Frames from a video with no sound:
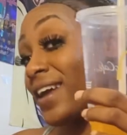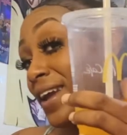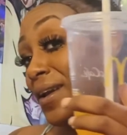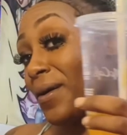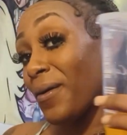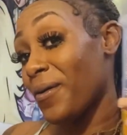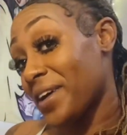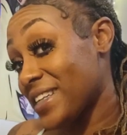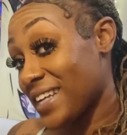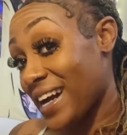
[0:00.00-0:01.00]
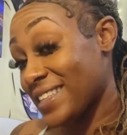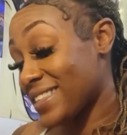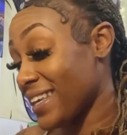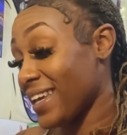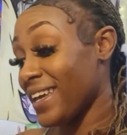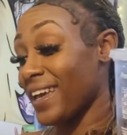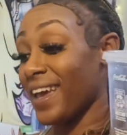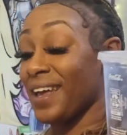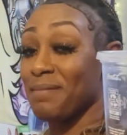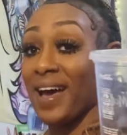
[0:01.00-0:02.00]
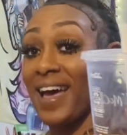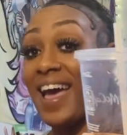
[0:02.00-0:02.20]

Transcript: orange hot C and my